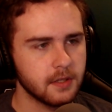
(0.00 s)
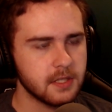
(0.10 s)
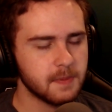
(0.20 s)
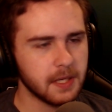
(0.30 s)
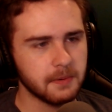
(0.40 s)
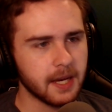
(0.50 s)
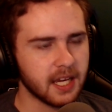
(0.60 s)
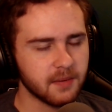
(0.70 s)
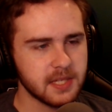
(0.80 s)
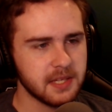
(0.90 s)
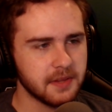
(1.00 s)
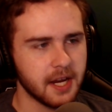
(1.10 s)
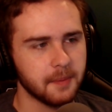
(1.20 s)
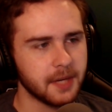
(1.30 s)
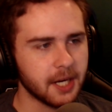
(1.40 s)
Speedwagon was still
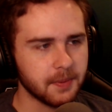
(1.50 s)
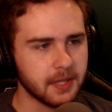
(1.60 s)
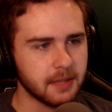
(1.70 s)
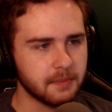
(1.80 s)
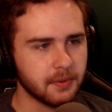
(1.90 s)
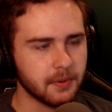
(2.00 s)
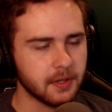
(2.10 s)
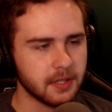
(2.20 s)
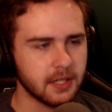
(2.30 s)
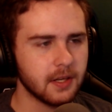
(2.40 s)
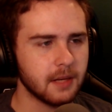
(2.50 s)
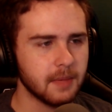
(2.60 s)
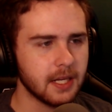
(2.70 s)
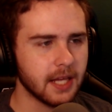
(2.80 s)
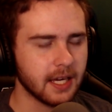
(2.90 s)
there, but not really important. You know what I
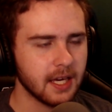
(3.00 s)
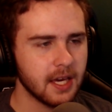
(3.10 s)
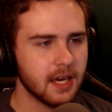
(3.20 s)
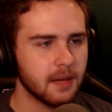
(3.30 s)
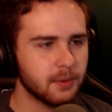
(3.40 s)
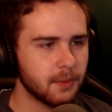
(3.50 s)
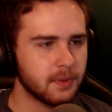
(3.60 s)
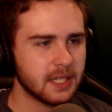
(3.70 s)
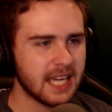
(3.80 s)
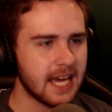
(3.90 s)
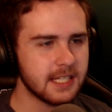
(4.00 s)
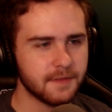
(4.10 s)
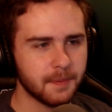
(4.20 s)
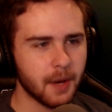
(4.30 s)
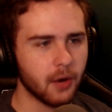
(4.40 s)
mean? Like, the cast
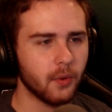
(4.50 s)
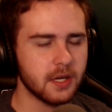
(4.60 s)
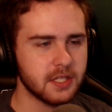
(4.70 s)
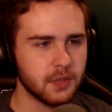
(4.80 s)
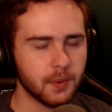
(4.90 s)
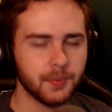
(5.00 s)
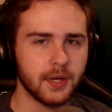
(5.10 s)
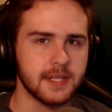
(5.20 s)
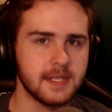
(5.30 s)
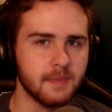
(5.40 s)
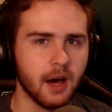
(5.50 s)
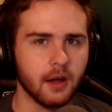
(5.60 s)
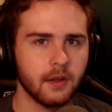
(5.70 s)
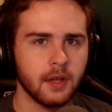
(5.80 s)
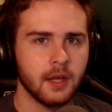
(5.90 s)
for part 1 and 2 were pretty
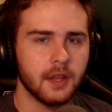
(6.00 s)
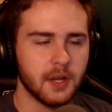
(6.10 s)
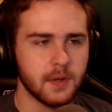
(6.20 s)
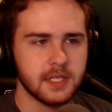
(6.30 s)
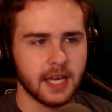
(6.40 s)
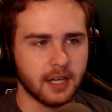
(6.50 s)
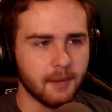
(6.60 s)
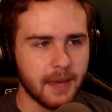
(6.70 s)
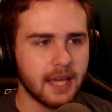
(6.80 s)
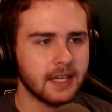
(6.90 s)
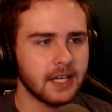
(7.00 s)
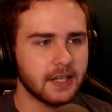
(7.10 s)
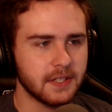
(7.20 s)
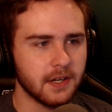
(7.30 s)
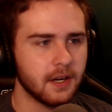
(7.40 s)
small. There was like our main
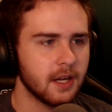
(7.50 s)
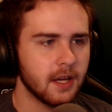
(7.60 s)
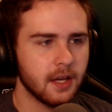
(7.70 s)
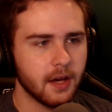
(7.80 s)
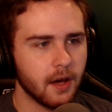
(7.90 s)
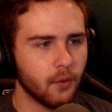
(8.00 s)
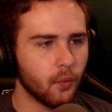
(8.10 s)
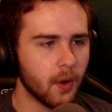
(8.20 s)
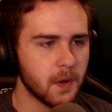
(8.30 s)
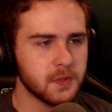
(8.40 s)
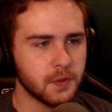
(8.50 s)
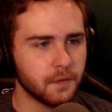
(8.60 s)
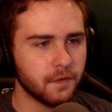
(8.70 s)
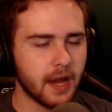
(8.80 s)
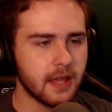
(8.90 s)
character, 1 or 2
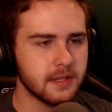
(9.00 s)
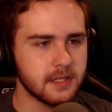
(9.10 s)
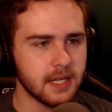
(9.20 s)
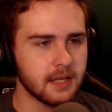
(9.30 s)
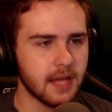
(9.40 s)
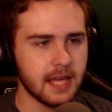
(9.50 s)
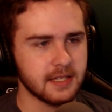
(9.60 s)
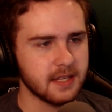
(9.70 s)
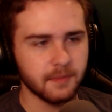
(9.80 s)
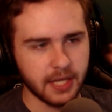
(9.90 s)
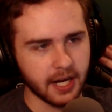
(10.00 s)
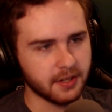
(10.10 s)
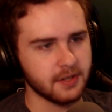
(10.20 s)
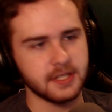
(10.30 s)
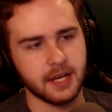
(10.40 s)
friends, and some
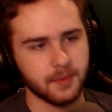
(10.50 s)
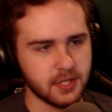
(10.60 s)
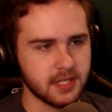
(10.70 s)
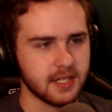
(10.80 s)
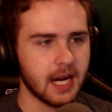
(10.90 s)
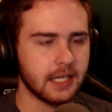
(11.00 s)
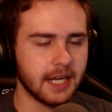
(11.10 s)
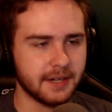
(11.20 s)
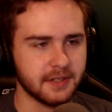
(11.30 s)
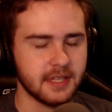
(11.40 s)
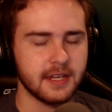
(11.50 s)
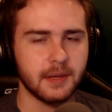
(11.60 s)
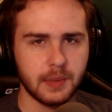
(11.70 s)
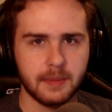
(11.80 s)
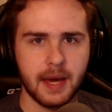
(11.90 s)
characters that were just side characters that
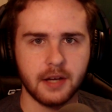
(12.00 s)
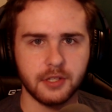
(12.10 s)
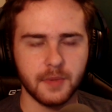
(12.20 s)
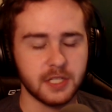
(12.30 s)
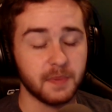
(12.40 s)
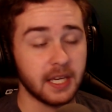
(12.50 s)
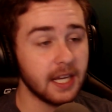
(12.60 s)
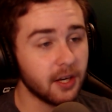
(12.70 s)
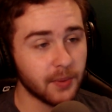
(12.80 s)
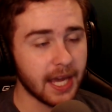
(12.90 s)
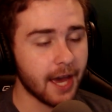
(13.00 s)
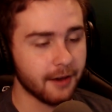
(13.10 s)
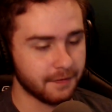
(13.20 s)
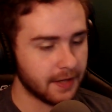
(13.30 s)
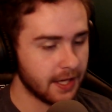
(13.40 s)
didn't really matter too much. But here we
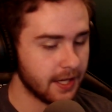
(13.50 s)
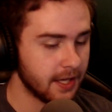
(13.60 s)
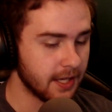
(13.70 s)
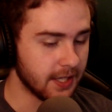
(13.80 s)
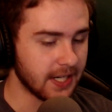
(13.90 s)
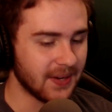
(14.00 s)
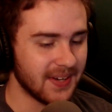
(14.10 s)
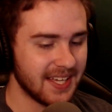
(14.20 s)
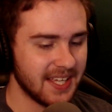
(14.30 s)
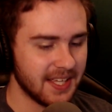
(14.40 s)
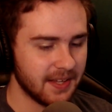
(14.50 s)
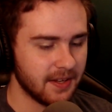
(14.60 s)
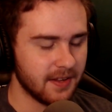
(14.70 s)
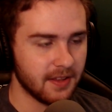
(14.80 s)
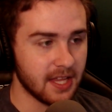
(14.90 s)
have, you know,
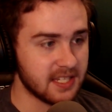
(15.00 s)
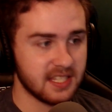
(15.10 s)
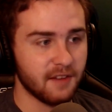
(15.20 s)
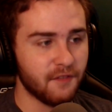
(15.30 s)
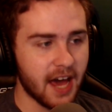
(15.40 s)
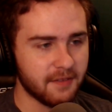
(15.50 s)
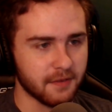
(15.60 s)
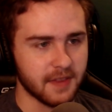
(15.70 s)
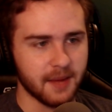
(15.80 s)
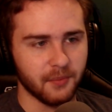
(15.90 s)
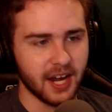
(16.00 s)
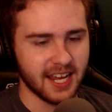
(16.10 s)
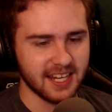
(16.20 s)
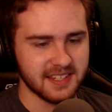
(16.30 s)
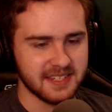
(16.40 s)
it's the 5 of them,
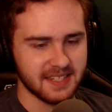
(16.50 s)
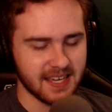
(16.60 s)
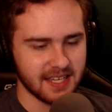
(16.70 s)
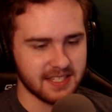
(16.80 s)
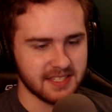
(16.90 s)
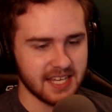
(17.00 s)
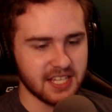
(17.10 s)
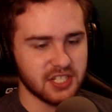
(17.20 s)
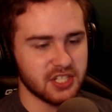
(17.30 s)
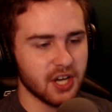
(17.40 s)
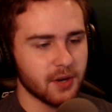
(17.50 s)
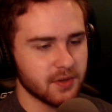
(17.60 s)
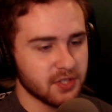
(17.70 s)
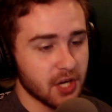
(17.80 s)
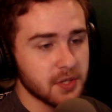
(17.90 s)
right? It's
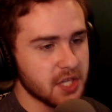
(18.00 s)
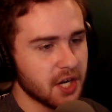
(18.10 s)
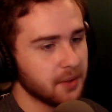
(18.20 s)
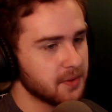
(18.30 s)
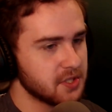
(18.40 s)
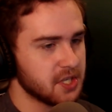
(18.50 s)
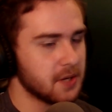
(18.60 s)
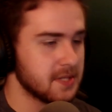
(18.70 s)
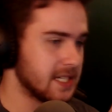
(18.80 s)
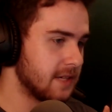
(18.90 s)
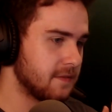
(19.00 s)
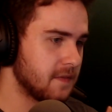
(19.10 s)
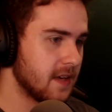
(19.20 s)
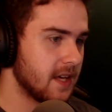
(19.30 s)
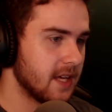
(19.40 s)
JoJo, Joseph,
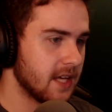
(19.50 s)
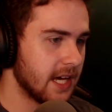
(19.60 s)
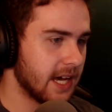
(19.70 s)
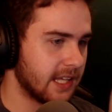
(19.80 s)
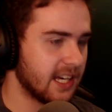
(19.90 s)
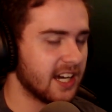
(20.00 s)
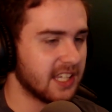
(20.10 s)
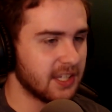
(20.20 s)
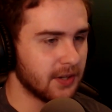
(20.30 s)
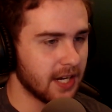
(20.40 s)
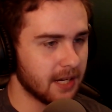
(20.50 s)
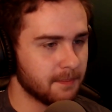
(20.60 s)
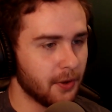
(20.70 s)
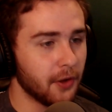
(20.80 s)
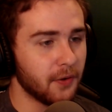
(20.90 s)
Kakyoin,
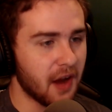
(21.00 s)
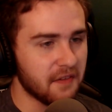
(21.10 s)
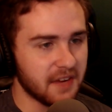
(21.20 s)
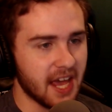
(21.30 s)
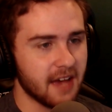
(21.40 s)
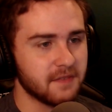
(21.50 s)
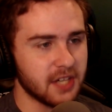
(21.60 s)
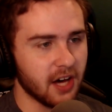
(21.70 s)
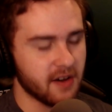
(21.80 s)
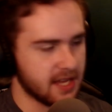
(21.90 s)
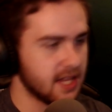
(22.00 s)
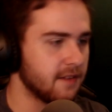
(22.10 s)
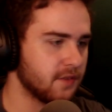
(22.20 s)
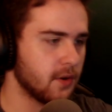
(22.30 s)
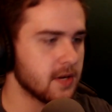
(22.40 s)
Polnareff, and Avdol, and then
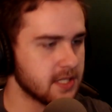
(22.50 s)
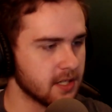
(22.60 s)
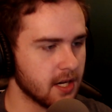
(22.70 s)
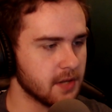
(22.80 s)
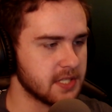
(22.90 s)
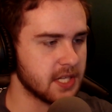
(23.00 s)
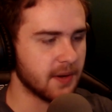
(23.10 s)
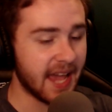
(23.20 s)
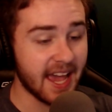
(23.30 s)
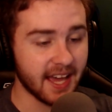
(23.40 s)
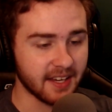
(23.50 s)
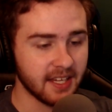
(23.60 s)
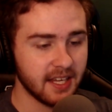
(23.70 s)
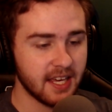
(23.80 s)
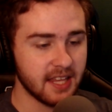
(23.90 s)
of course also Anne.
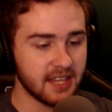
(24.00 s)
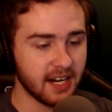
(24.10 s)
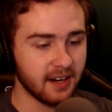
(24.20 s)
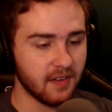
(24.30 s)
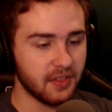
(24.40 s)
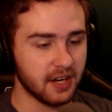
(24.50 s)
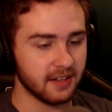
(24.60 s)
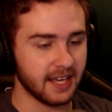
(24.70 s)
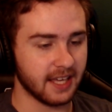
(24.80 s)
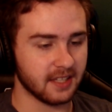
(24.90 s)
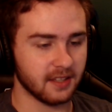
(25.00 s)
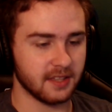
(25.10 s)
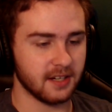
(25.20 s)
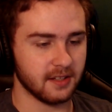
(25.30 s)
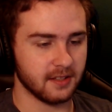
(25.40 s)
They're
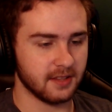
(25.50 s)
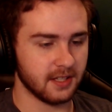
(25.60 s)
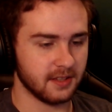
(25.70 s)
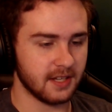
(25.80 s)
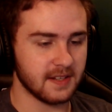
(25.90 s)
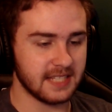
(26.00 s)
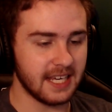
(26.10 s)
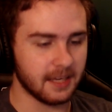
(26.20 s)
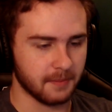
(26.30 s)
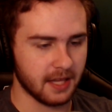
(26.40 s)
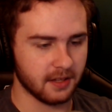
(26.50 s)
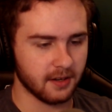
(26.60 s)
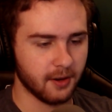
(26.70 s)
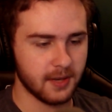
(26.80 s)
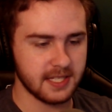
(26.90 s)
a team, and they're
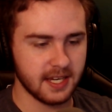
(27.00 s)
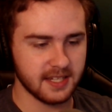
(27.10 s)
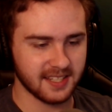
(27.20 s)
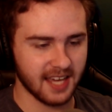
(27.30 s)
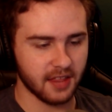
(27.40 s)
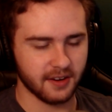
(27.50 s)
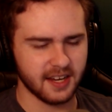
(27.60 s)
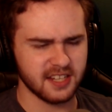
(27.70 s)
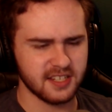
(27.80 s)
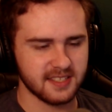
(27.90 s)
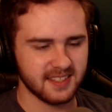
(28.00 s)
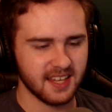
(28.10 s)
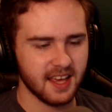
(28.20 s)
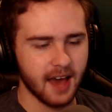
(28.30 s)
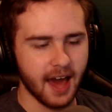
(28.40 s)
always in it together. And it's just,
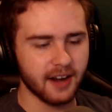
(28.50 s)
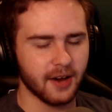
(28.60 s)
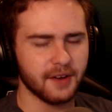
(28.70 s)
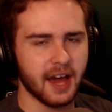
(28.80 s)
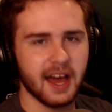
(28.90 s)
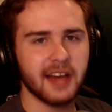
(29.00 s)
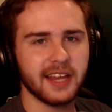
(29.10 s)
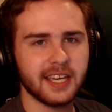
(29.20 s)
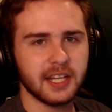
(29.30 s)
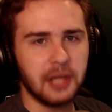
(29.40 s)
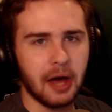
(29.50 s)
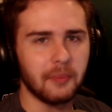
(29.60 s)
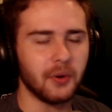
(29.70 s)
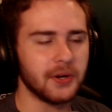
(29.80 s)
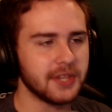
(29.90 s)
I don't know, I like it a lot
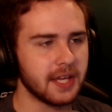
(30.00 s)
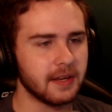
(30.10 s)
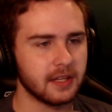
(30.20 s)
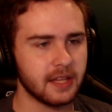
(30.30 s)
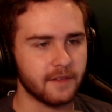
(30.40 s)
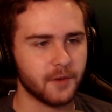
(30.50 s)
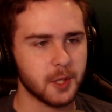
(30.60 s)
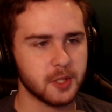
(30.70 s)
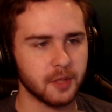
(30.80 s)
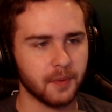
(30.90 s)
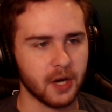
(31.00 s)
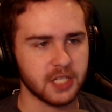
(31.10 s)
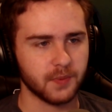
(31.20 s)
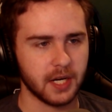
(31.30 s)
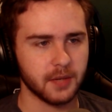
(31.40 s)
more than the first 2
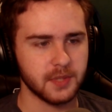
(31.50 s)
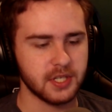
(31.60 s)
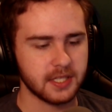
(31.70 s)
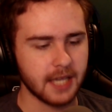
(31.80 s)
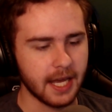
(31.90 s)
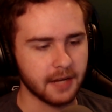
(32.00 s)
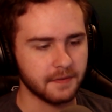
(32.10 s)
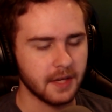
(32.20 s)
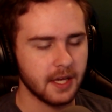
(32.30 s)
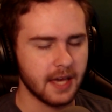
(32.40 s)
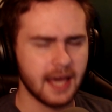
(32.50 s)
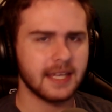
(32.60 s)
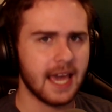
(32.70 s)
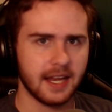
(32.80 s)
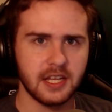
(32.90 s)
parts where it was just kind of,
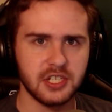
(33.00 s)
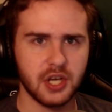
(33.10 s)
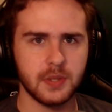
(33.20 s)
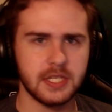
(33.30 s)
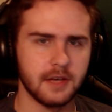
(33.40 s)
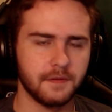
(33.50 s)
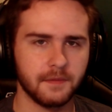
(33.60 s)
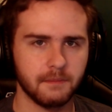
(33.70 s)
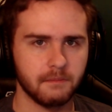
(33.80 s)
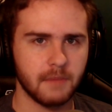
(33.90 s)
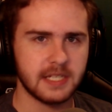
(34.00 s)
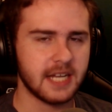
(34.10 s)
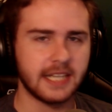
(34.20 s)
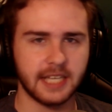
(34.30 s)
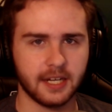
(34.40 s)
again, Joseph, a
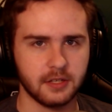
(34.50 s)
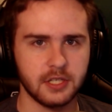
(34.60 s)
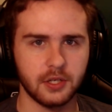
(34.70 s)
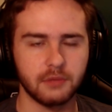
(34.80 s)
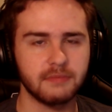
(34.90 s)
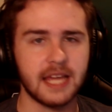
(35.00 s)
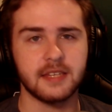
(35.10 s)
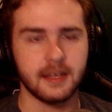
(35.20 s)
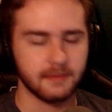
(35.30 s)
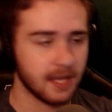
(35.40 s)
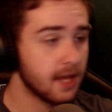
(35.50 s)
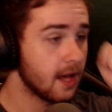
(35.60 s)
sidekick or 2, that's it.